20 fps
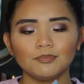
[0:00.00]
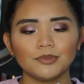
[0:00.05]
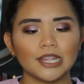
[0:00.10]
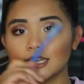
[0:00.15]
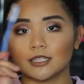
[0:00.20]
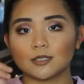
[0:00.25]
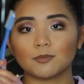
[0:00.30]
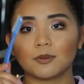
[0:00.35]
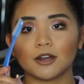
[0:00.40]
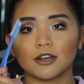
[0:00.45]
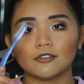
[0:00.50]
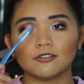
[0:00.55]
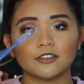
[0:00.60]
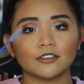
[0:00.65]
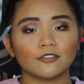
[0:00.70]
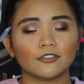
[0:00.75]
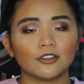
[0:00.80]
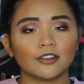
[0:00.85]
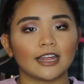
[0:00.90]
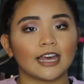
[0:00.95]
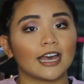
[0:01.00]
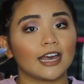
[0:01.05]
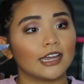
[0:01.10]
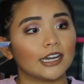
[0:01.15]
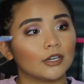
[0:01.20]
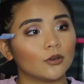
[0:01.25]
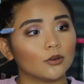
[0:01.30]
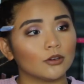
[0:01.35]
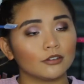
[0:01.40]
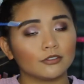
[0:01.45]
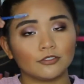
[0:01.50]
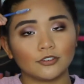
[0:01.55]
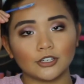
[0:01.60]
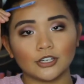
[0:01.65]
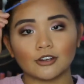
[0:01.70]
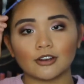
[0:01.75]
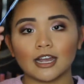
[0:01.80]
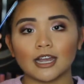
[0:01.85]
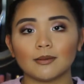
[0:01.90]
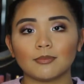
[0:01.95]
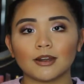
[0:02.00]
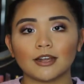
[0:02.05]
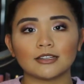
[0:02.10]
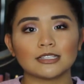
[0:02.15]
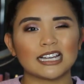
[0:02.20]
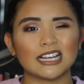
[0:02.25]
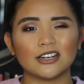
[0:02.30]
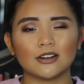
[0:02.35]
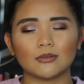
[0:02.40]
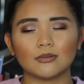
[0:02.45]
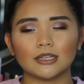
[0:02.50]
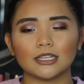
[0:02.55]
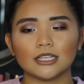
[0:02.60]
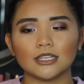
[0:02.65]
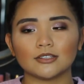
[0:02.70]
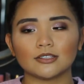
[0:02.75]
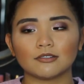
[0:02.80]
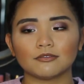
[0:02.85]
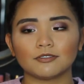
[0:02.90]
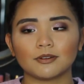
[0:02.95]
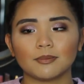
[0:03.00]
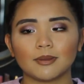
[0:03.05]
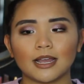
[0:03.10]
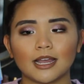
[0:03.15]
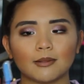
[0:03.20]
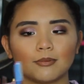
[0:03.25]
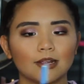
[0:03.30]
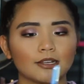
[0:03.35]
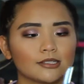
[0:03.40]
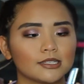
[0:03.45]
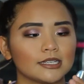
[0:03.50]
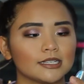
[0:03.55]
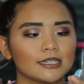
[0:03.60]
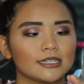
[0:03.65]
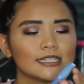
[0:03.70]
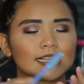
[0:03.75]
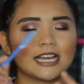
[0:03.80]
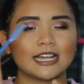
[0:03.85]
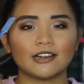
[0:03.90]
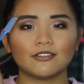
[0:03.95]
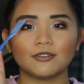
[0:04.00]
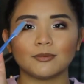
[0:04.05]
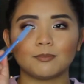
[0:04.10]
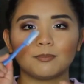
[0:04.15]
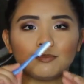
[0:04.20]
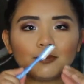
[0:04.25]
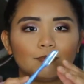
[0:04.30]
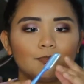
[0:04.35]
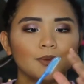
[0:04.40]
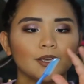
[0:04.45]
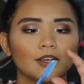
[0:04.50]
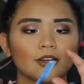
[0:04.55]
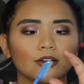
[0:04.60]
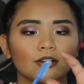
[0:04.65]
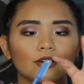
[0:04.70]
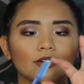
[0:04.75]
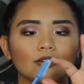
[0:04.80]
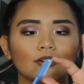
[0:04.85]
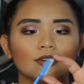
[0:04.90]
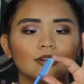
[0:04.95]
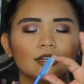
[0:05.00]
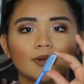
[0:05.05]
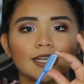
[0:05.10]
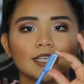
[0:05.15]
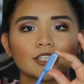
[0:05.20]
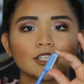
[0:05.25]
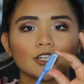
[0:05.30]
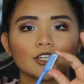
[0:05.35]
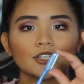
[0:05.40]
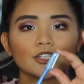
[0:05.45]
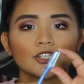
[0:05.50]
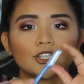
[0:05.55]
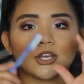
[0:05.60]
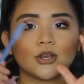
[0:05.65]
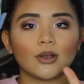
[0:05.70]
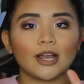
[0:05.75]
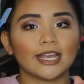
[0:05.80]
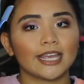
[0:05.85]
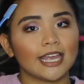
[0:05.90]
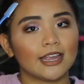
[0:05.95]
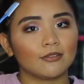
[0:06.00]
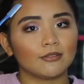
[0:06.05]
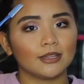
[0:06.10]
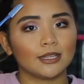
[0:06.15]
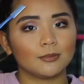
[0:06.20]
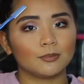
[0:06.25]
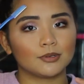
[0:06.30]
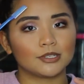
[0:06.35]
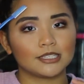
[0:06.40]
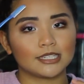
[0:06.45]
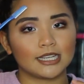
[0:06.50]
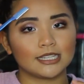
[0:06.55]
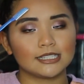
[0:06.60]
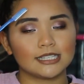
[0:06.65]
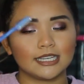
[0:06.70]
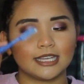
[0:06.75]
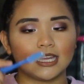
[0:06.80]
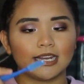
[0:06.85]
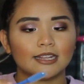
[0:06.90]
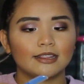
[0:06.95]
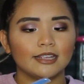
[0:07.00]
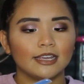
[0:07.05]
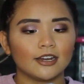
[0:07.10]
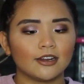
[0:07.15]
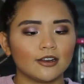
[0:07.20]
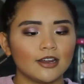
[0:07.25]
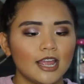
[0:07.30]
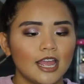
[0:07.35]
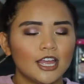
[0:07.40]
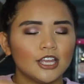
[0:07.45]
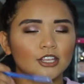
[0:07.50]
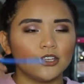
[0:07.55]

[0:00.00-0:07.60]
it's perfect for that or for your eyebrows. I don't really use it for my eyebrows because it's kind of a bigger razor so I can't really precisely get in there.